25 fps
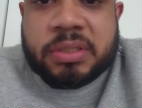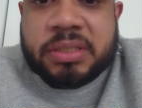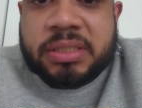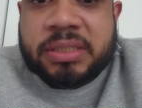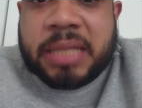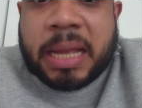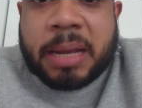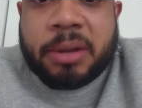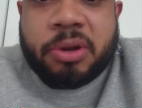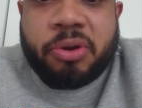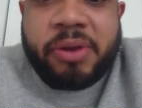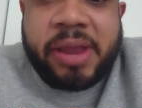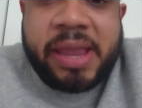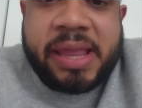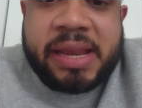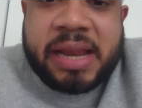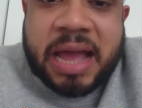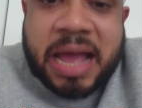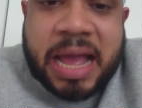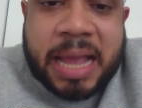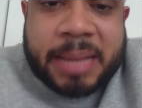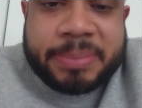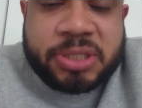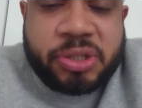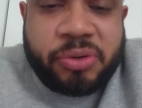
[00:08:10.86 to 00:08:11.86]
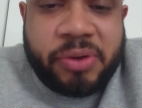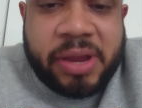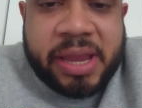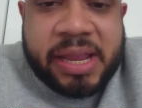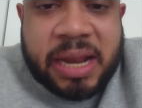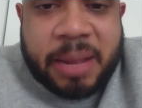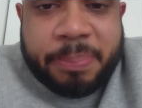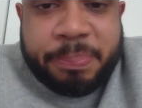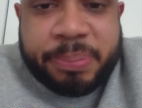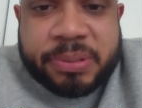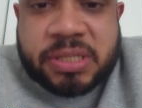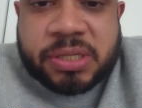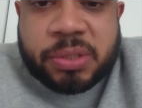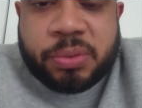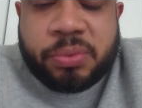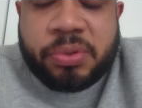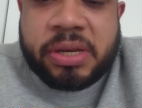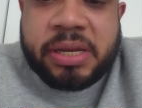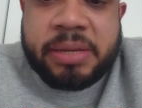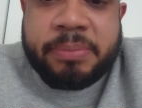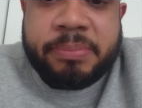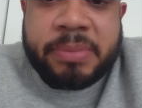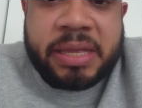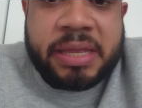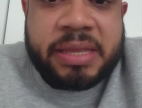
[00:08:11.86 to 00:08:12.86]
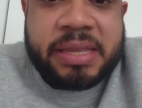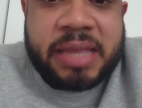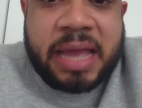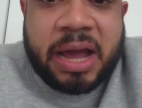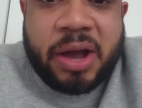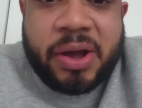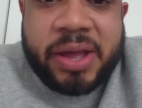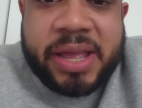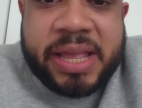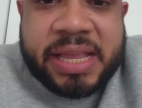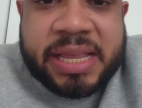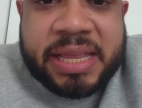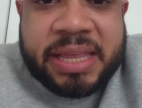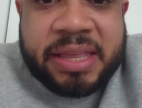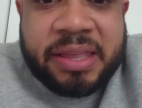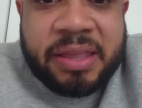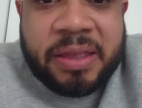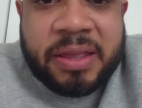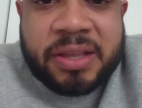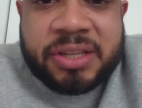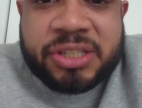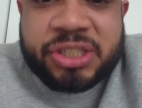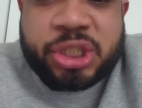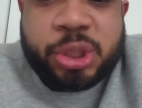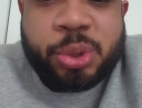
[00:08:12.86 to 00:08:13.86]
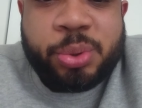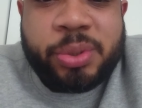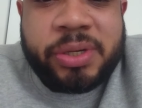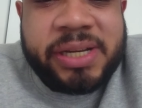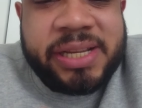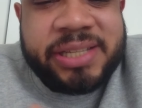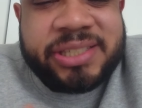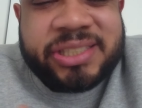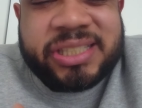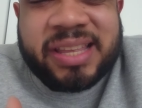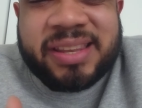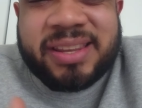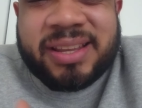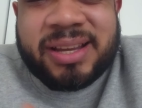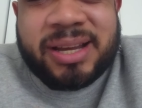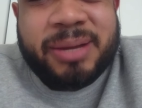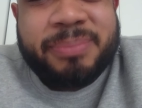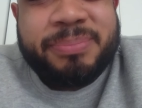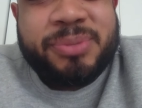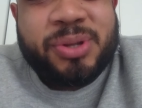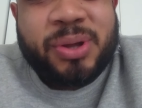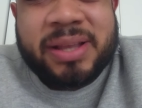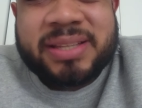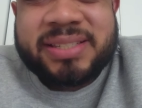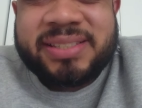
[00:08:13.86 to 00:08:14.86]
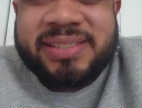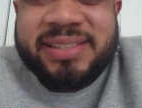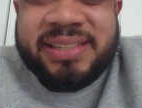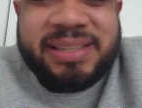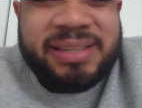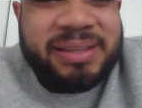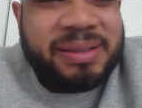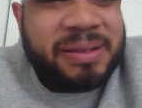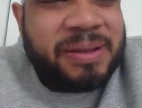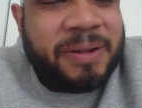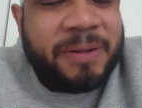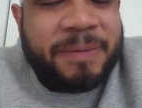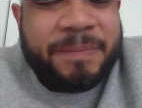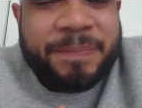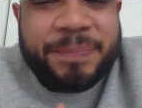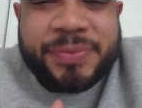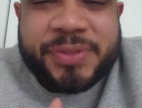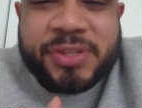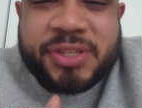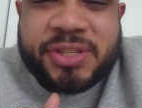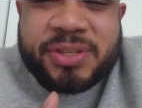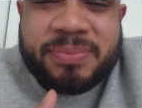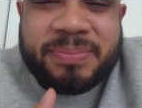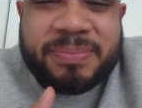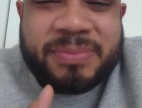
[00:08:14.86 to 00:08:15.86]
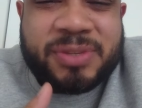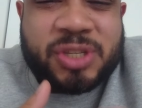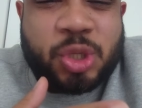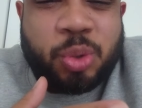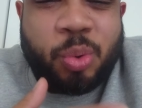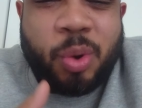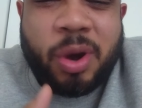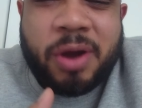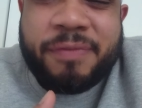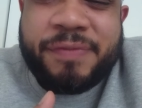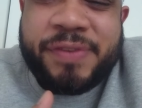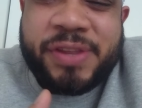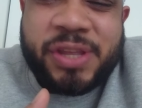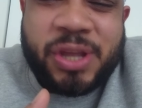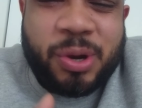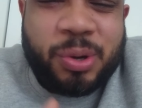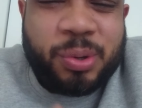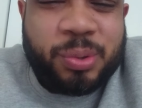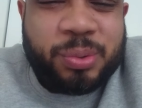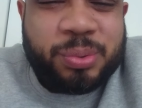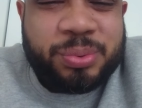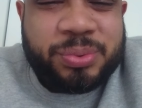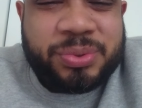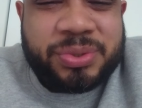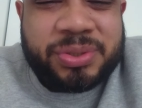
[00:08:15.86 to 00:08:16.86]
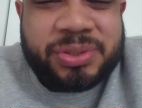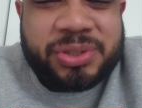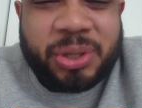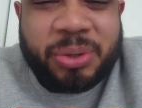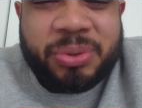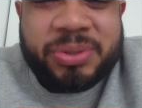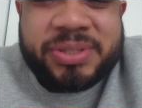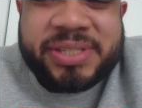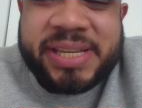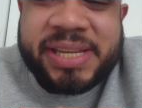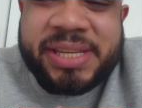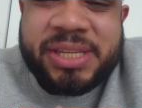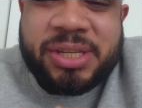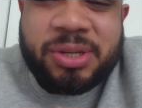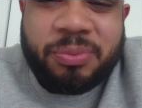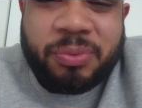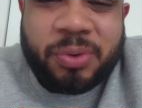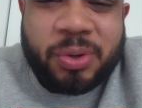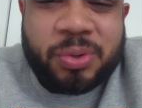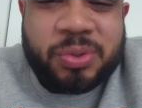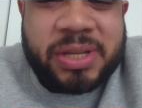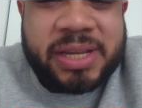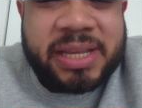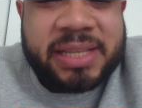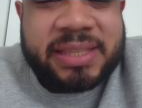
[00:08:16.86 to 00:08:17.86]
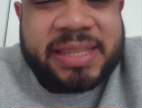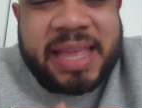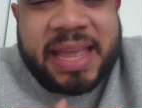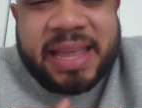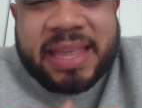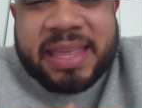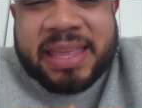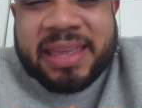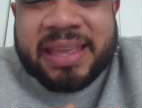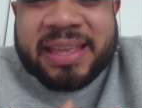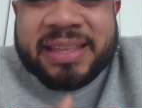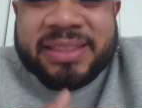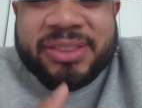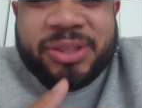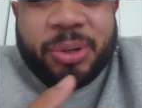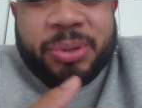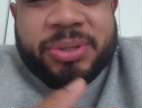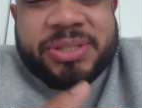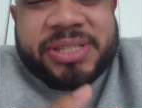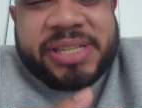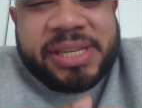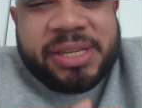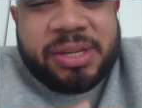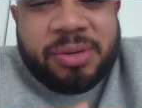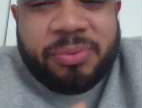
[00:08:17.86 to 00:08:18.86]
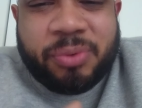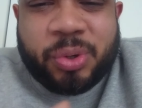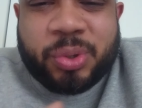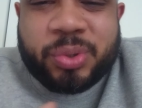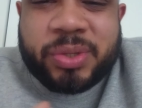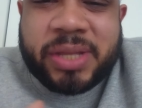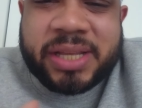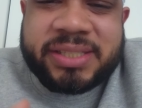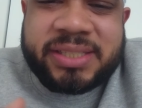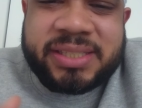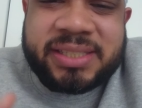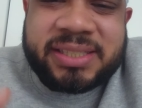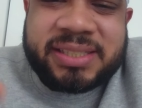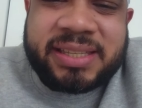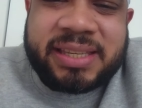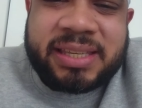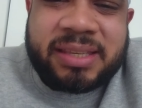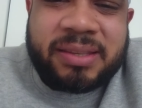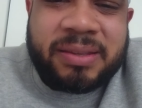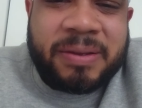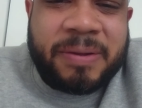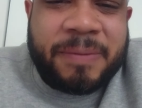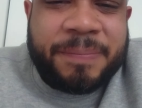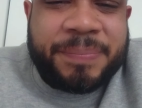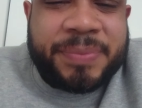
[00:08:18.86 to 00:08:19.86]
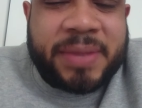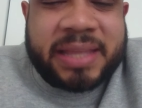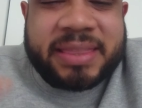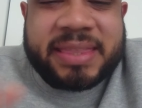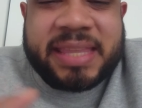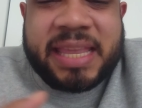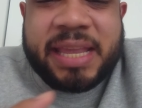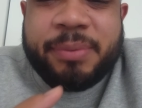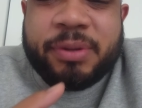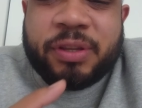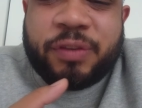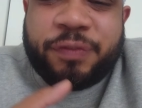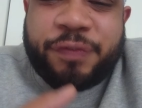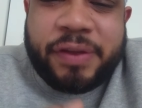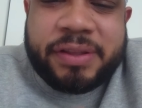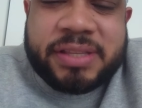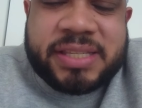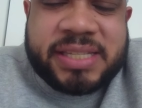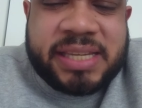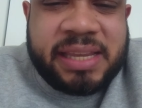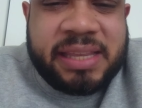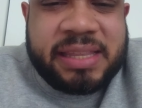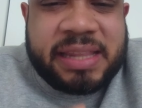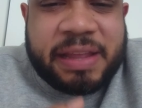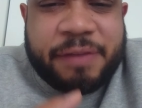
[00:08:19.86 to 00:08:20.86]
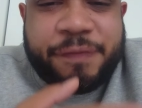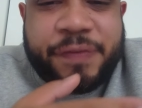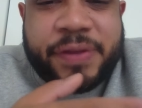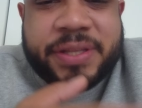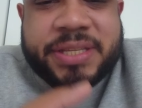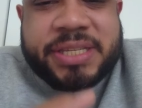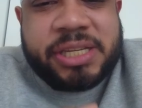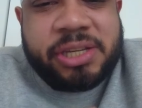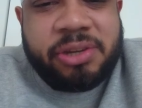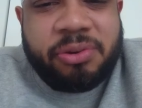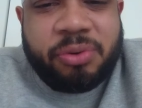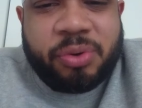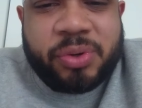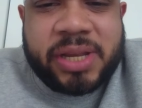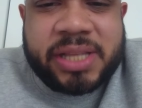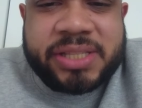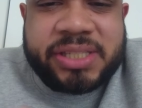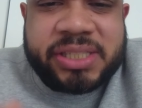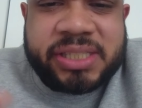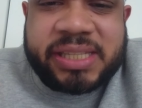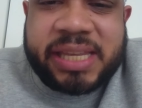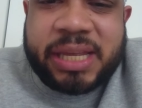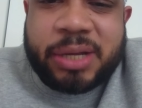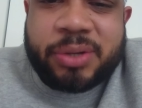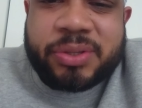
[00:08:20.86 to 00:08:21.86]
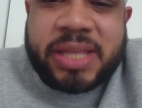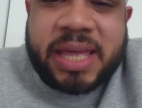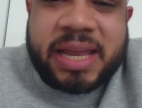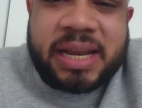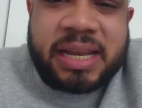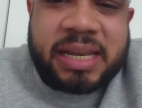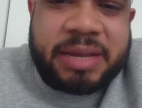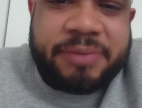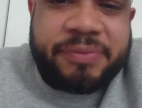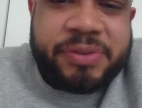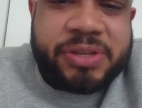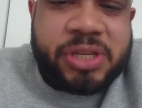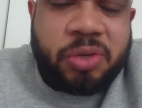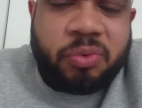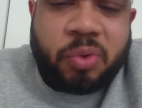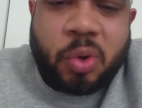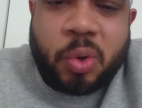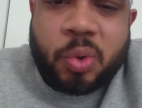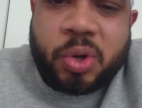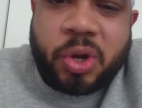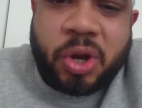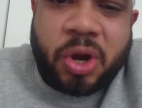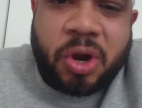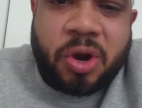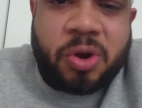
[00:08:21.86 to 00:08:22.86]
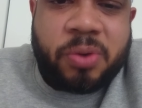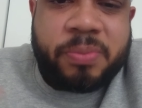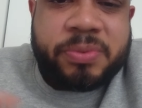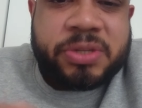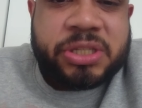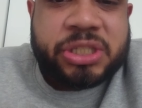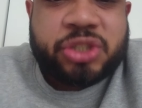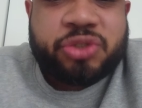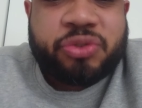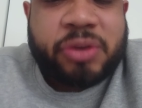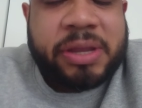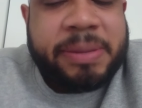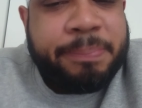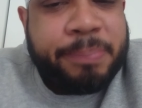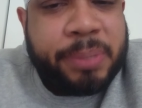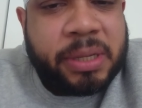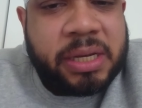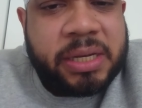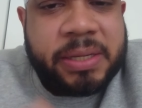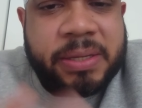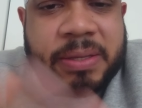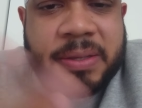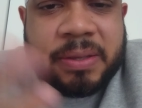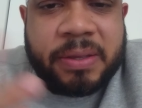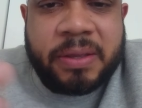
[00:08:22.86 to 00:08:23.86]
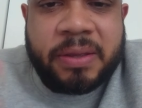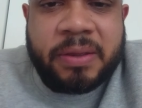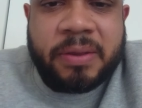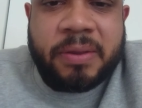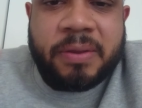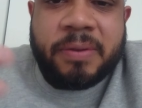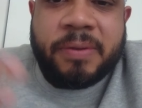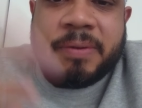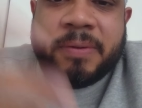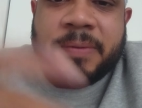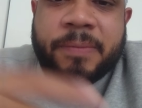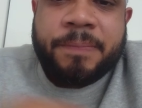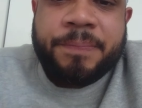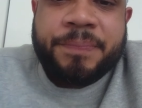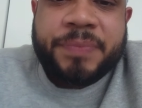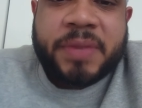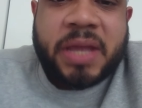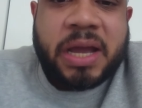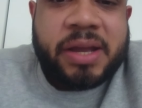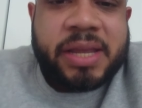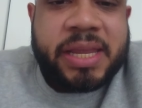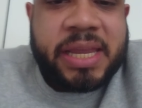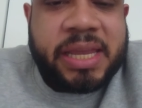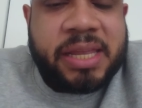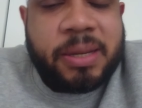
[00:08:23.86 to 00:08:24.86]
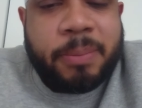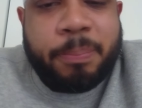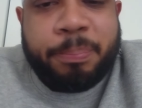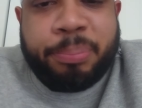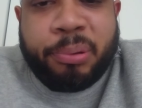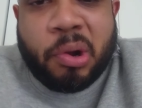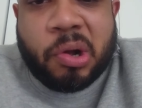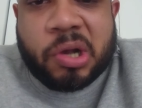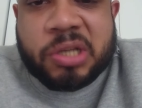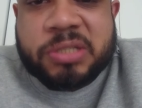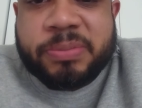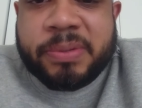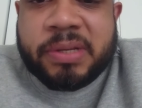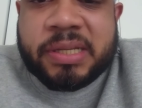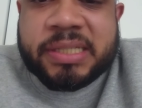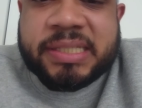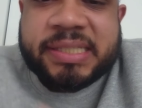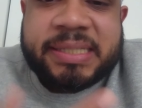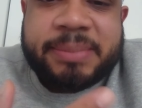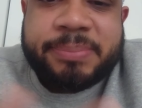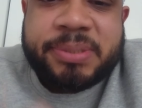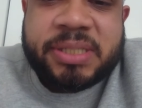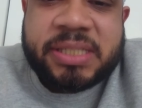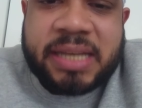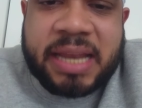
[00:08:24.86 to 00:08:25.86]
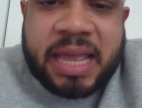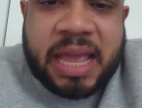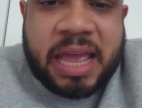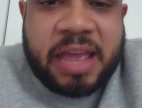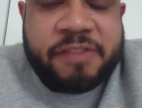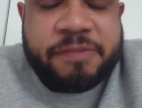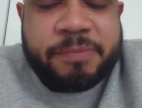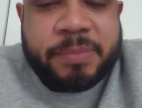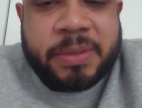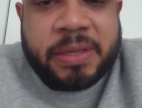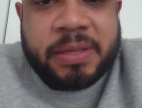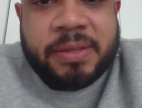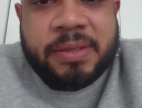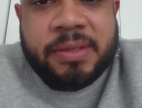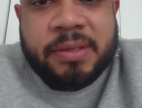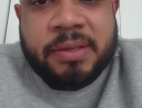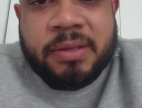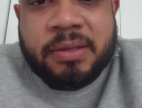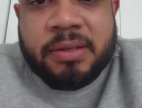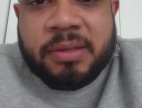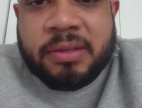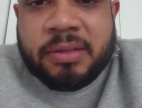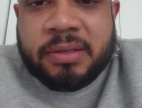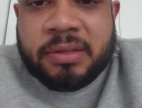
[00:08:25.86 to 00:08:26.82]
Stop creating ops, create opportunity, man. Y'all here shooting each other up. Yo, I see 12 year olds, 13 year old. Look at that 13 year old that just, I think he was 15, that 15 year old that just killed that 11 year old girl, man. Straight bullet out here in the Bronx, man. Simpson Ave, man.